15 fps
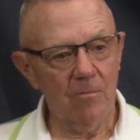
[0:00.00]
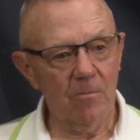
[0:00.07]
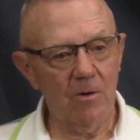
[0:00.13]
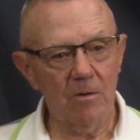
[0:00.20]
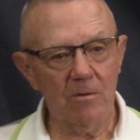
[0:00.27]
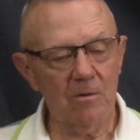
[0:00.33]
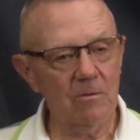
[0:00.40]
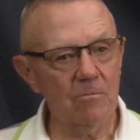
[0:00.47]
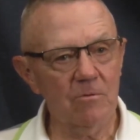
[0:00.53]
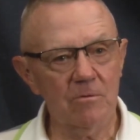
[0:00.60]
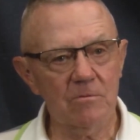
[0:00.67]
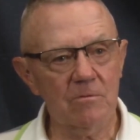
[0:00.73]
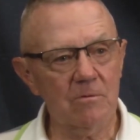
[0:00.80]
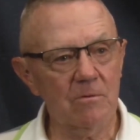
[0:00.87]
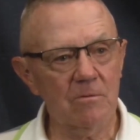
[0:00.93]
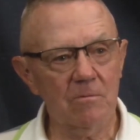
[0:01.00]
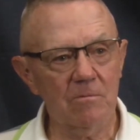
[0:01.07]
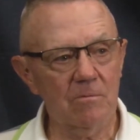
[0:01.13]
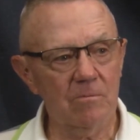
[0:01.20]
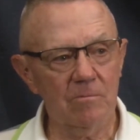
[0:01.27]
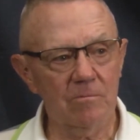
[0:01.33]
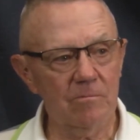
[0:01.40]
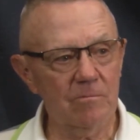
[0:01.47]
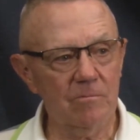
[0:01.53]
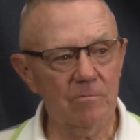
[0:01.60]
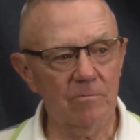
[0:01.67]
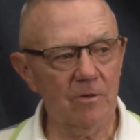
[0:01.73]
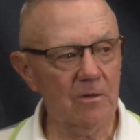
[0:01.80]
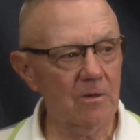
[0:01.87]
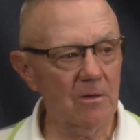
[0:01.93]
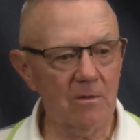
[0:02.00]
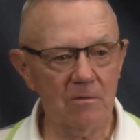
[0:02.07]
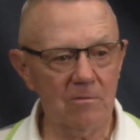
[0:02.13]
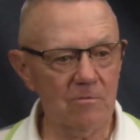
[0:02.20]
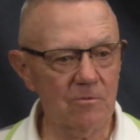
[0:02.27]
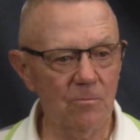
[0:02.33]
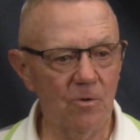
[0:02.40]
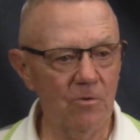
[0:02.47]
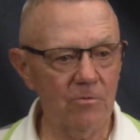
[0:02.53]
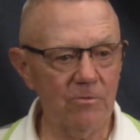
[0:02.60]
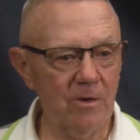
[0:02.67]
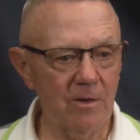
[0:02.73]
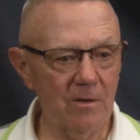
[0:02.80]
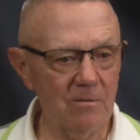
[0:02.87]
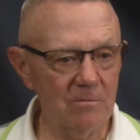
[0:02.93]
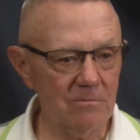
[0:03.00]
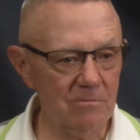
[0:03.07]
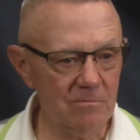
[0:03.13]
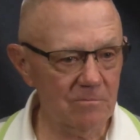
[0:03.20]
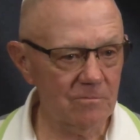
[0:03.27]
But it was, again, small town.